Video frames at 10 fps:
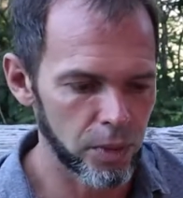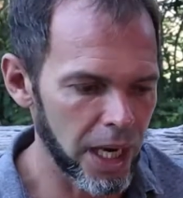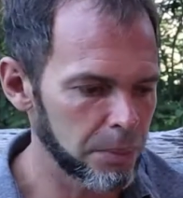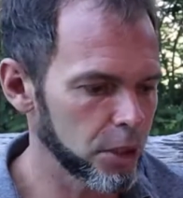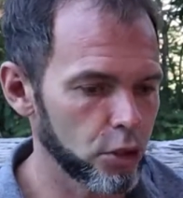
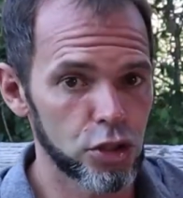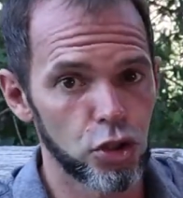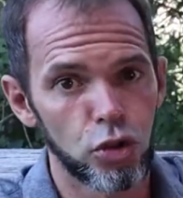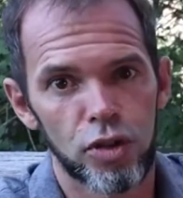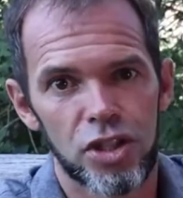Right, because
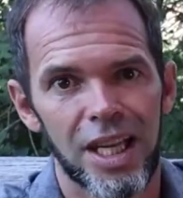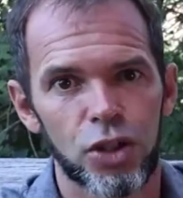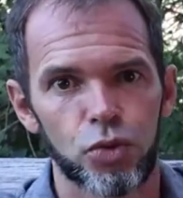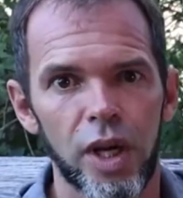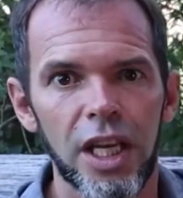you was
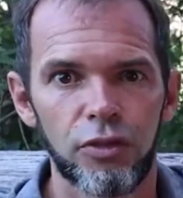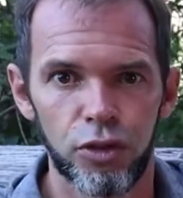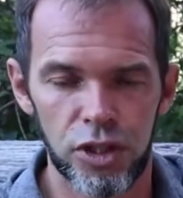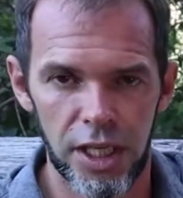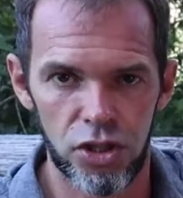not ready
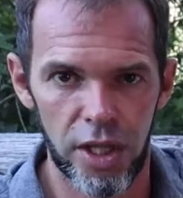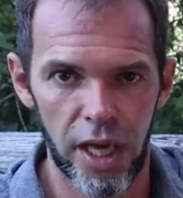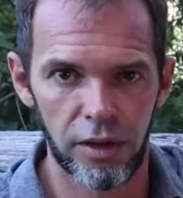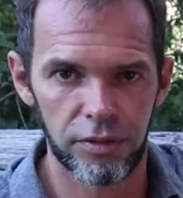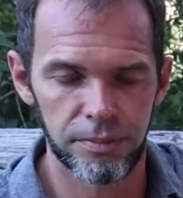for such dive.